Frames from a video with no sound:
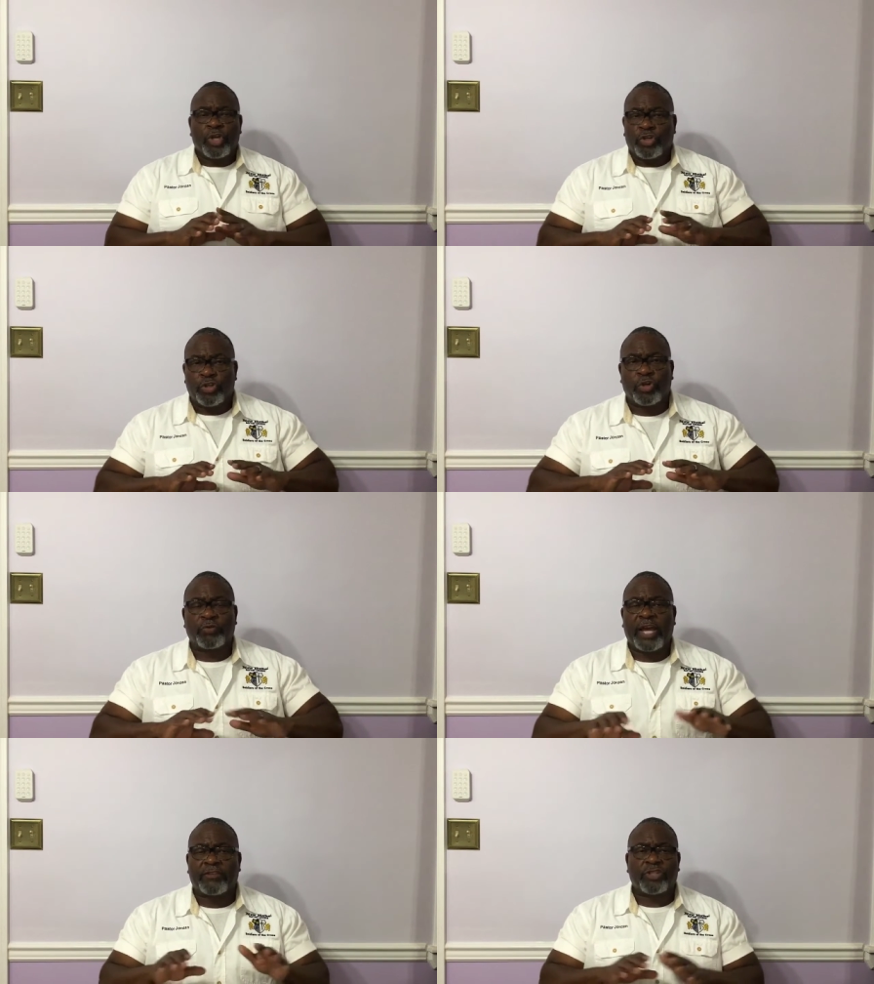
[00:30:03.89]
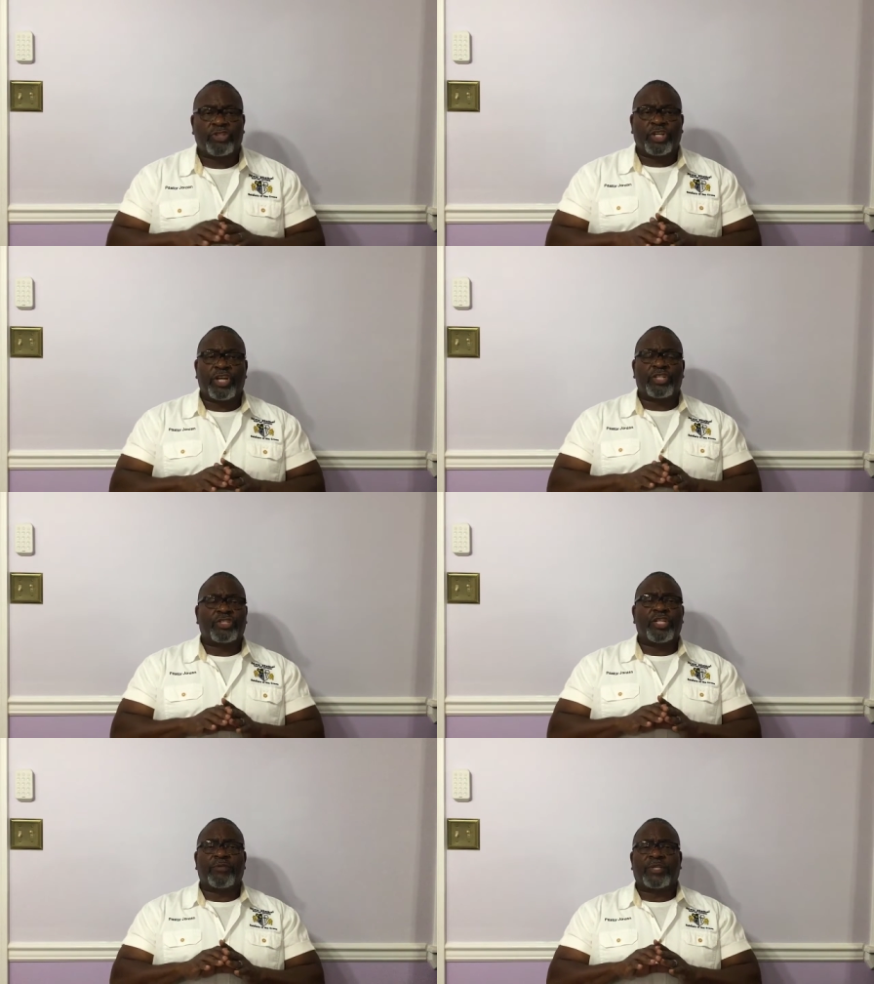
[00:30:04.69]
You don't have to judge
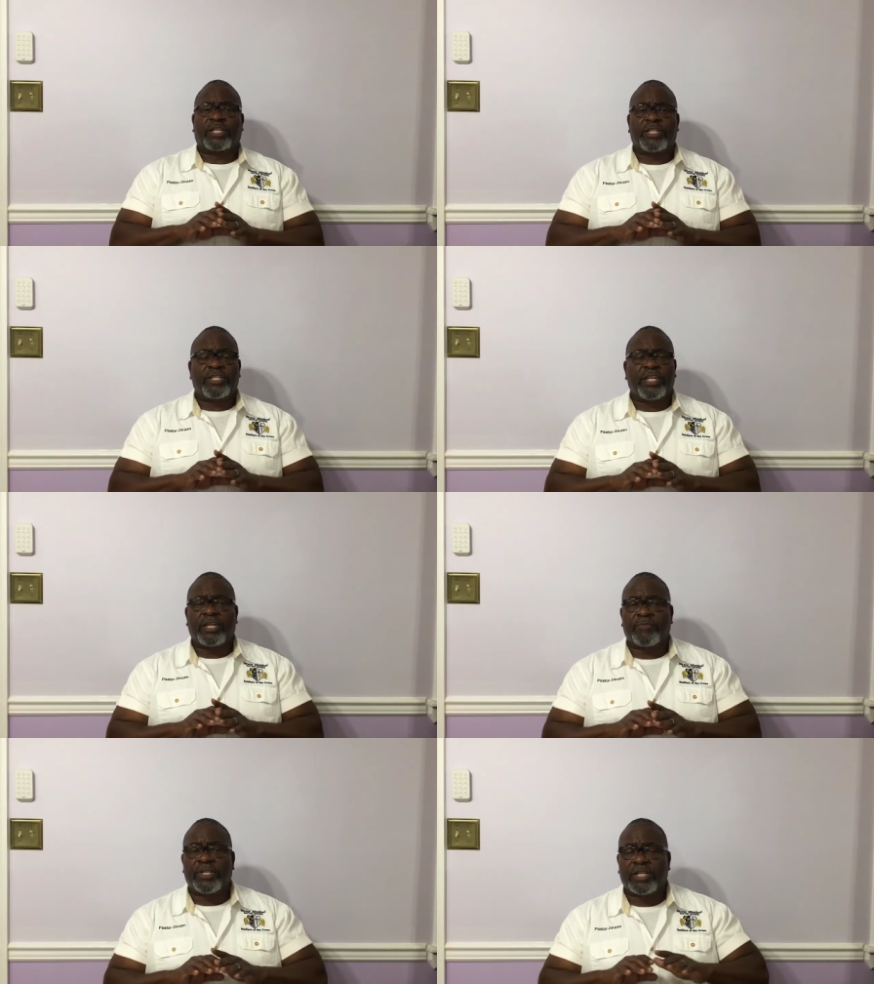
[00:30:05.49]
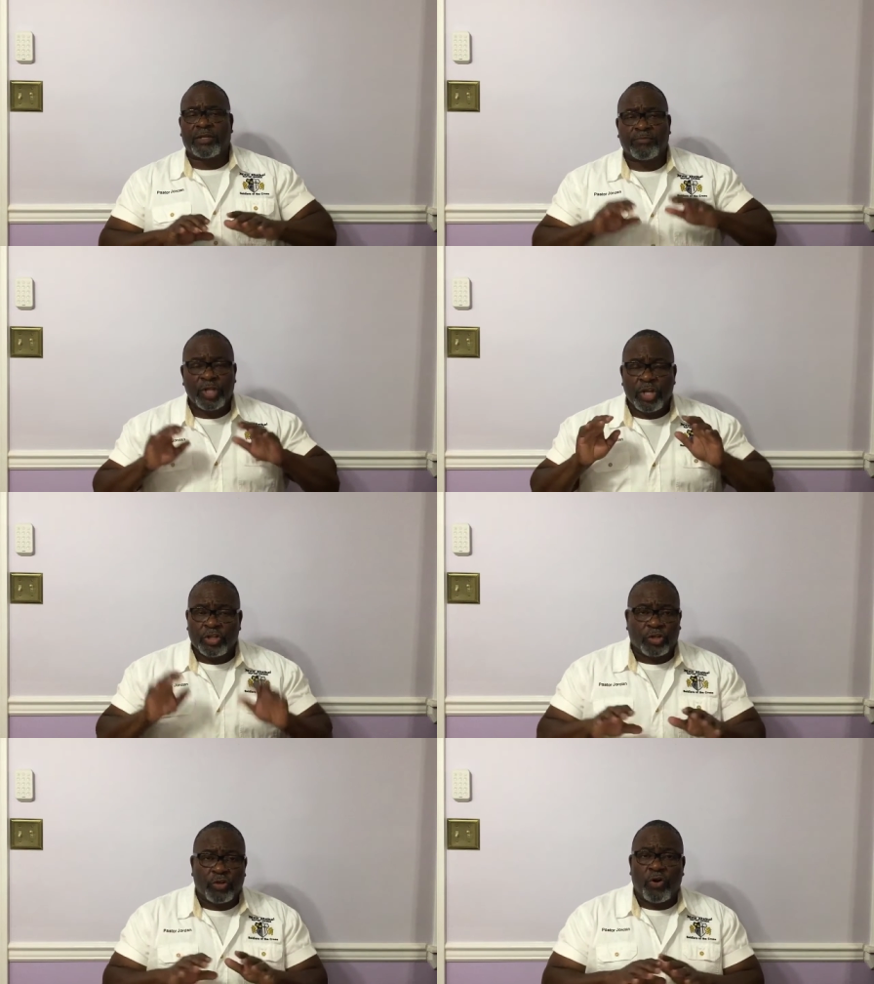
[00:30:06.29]
them to condemn them.
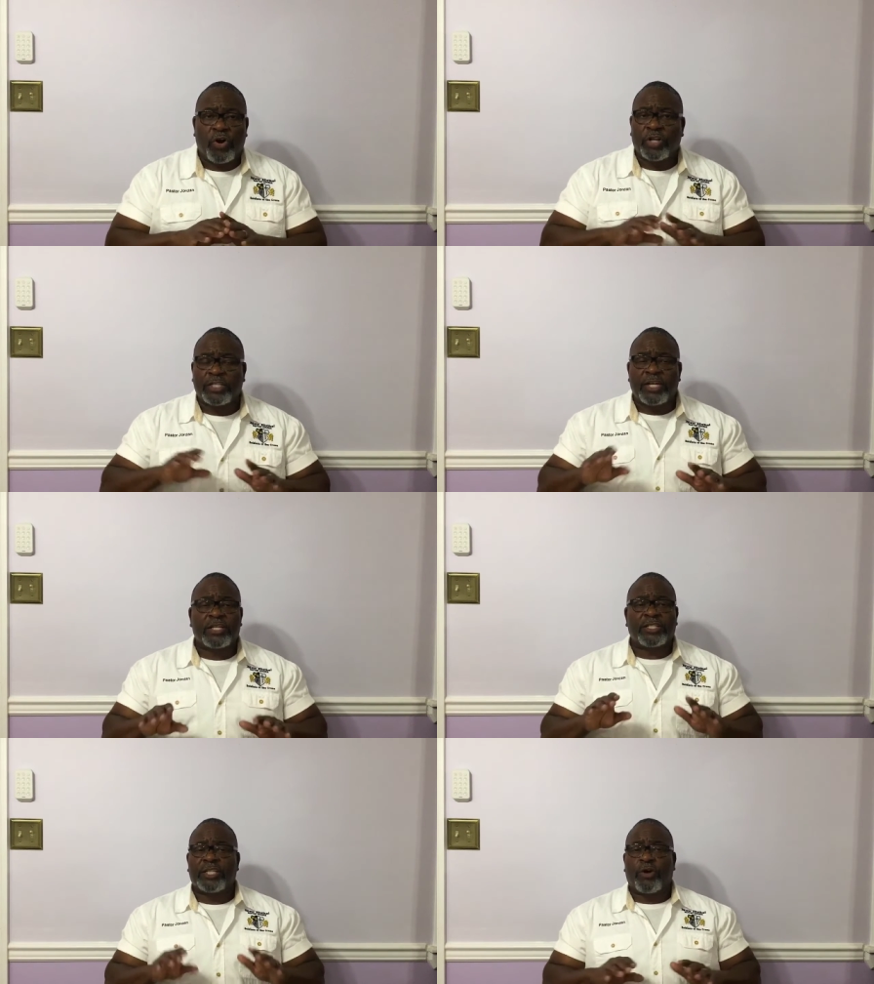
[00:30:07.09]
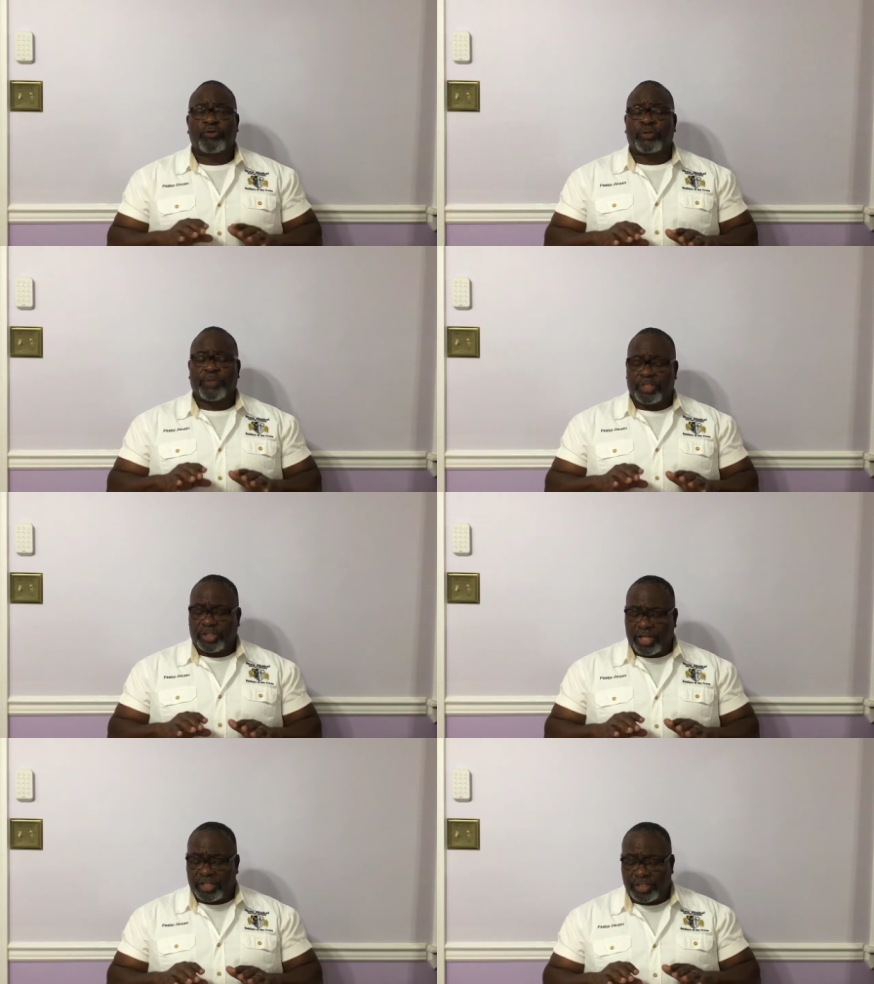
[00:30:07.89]
The Lord does the ultimate
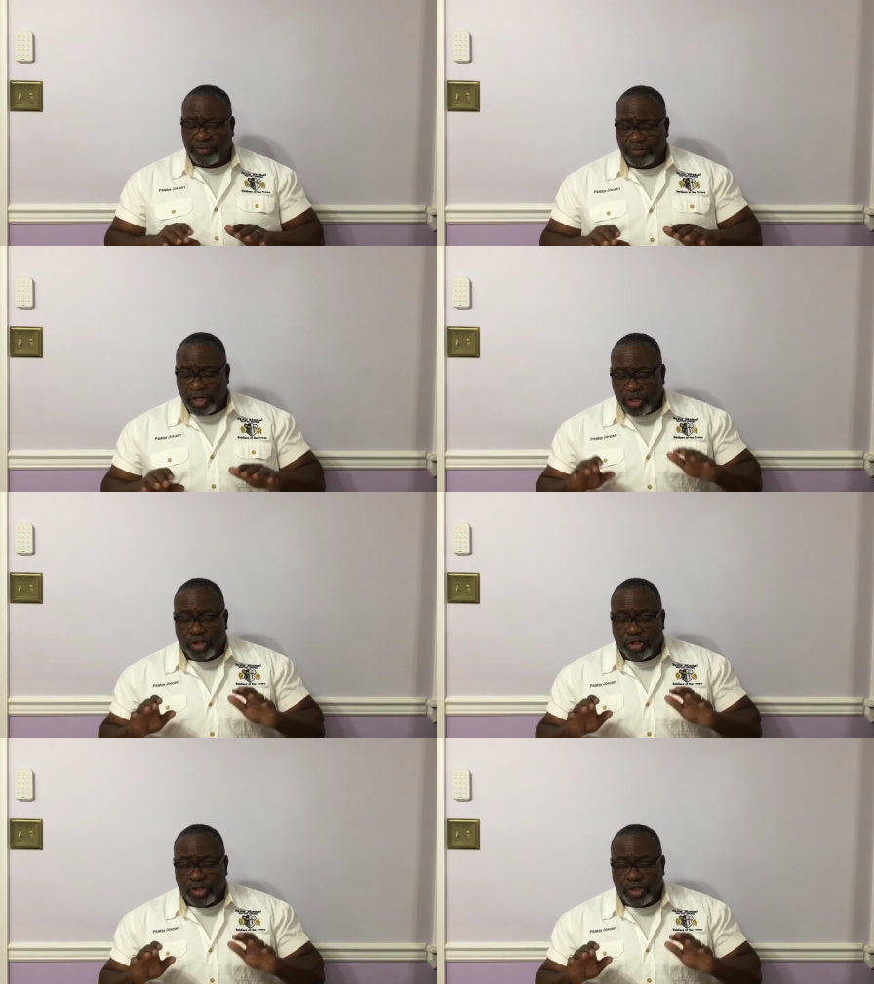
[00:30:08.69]
judging.